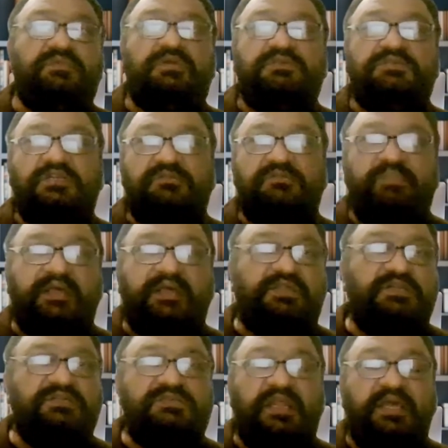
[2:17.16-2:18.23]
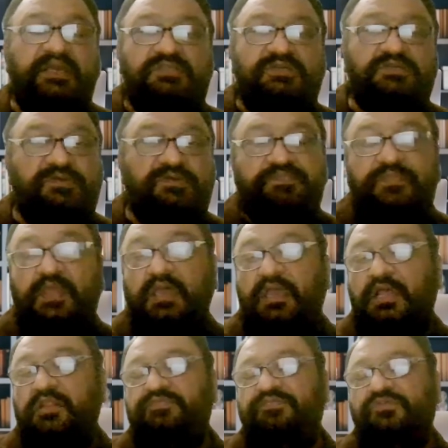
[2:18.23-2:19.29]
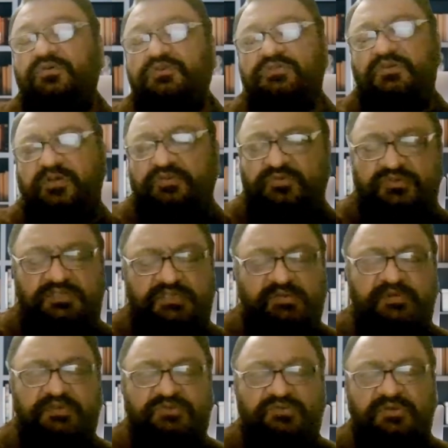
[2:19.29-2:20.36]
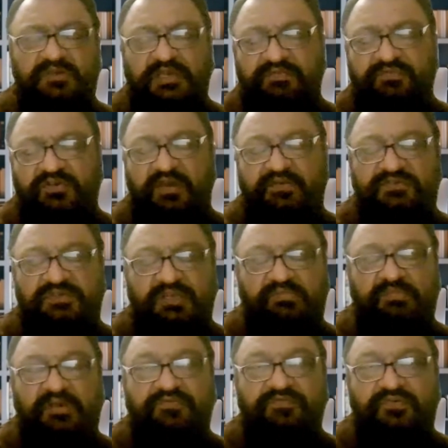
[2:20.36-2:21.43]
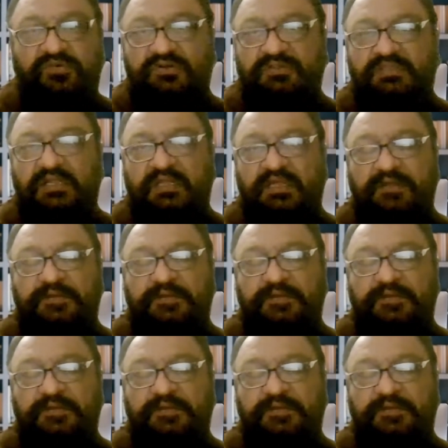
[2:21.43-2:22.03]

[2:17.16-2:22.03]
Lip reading: research methods like this. And the fourth, if you have seen my fourth